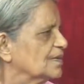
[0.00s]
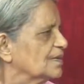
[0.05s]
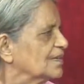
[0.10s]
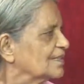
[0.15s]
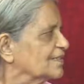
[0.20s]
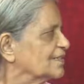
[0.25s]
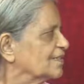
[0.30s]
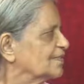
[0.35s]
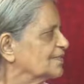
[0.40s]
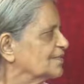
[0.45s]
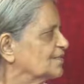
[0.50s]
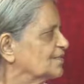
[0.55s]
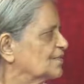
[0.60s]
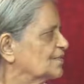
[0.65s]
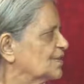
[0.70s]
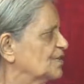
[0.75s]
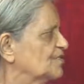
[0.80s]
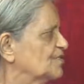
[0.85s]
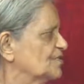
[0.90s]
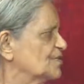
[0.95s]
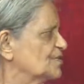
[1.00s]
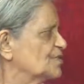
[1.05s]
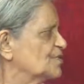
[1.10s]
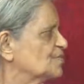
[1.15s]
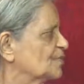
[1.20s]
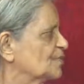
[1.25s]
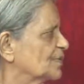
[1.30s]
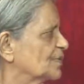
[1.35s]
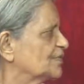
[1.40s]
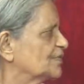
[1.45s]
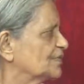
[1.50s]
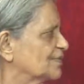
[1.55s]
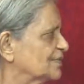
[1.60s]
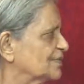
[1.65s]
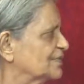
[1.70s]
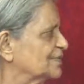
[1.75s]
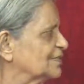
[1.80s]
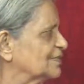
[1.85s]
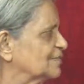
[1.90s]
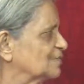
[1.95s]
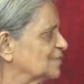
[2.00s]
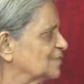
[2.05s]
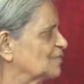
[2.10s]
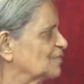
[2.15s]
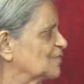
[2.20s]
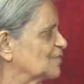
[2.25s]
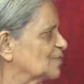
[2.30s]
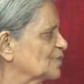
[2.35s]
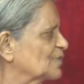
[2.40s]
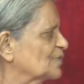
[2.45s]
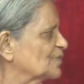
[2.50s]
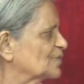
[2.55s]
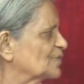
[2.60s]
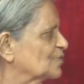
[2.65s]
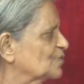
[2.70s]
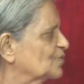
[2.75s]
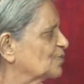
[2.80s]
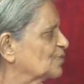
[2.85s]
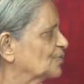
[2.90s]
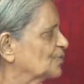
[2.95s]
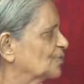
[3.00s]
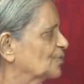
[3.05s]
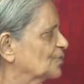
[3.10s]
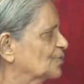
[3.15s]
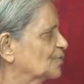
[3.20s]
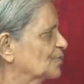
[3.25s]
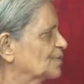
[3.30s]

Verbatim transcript: It's an infinite path. We must go on,